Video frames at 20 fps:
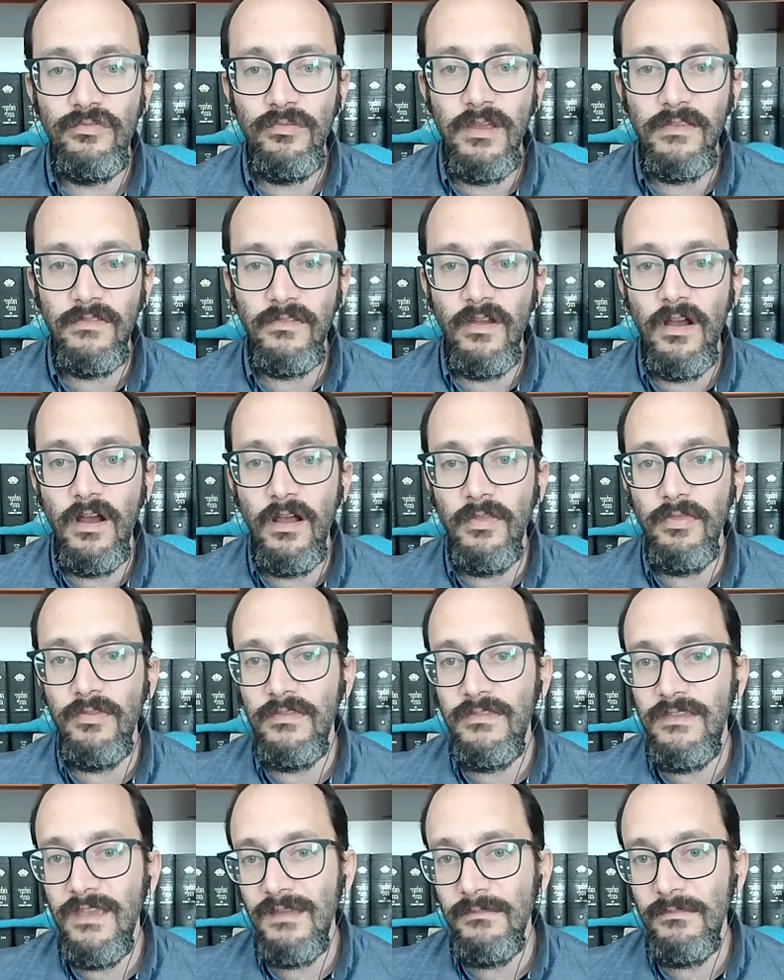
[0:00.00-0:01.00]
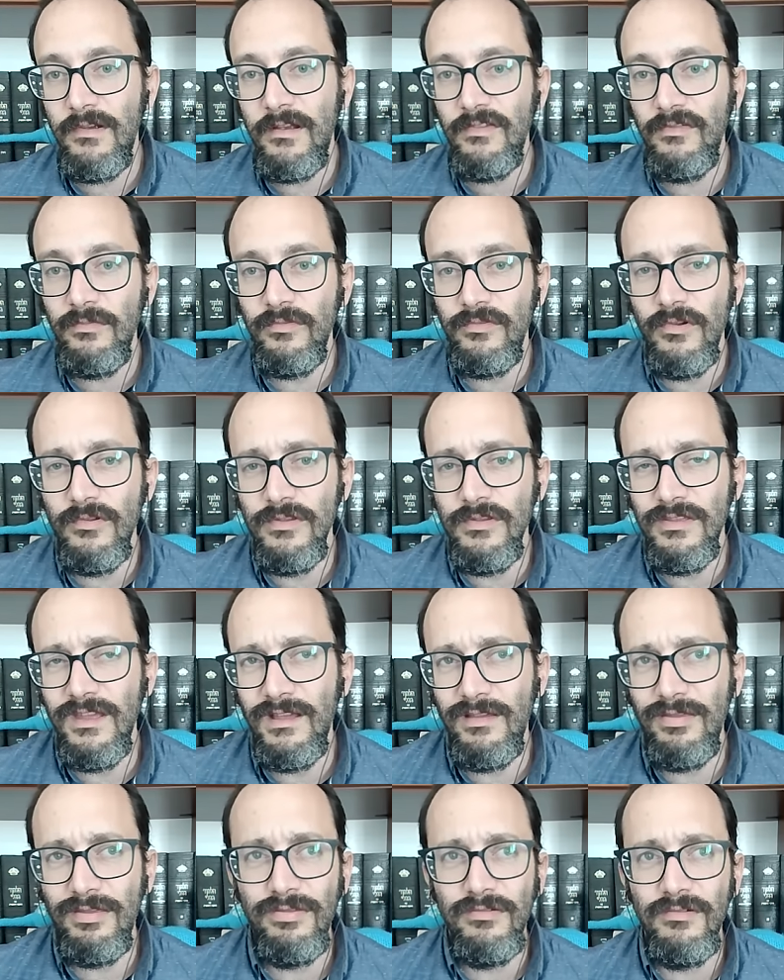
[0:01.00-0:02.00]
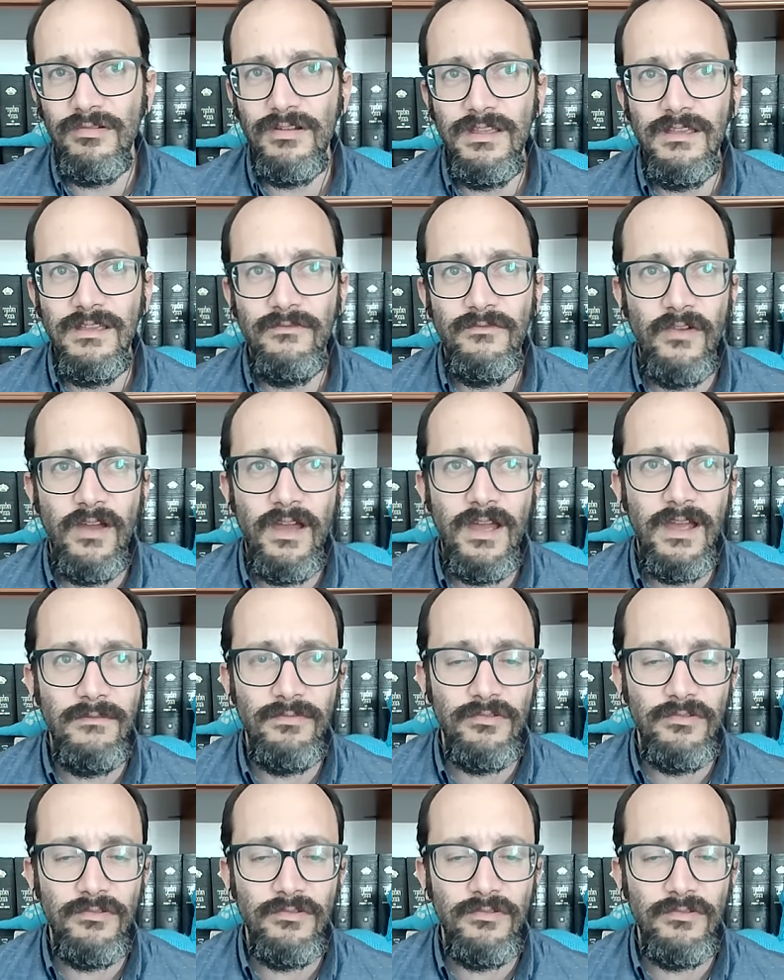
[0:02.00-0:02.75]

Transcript: rates on the debt because it was only like thirty-five,